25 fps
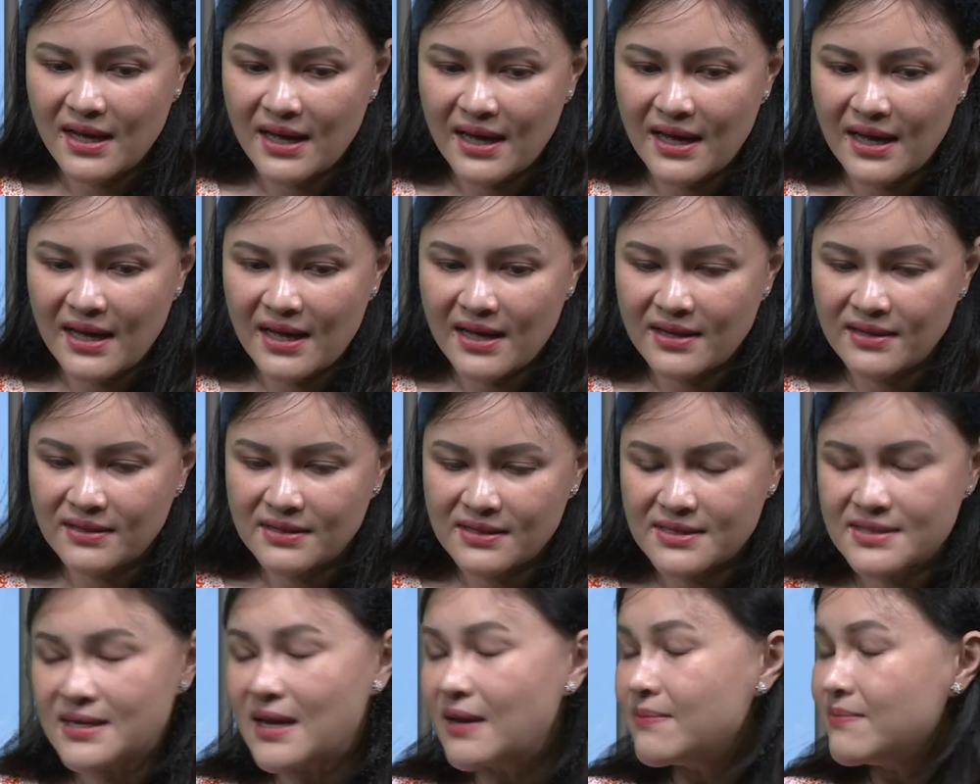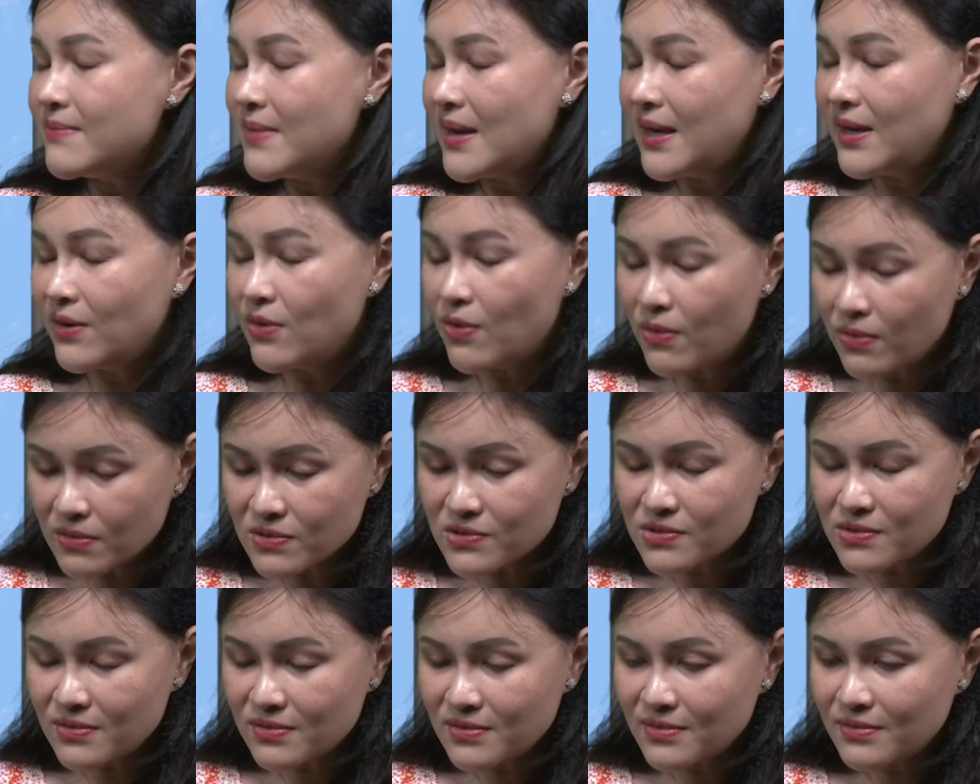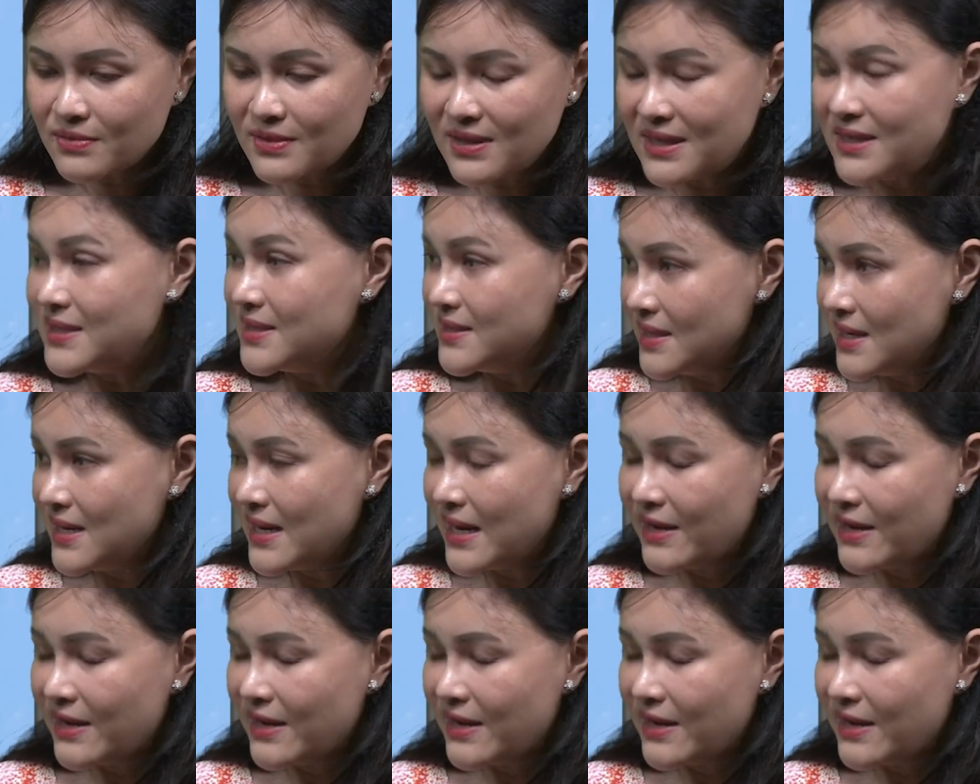and some may also indeed